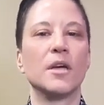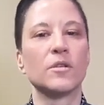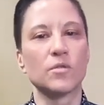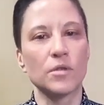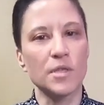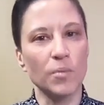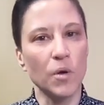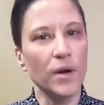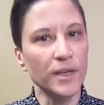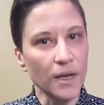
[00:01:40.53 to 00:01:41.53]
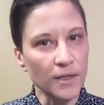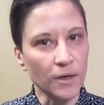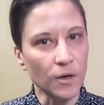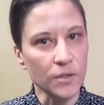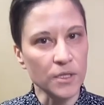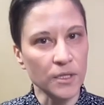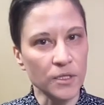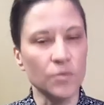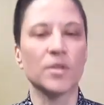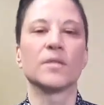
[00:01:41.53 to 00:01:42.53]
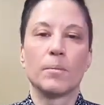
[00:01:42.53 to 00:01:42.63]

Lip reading: to explore another host country?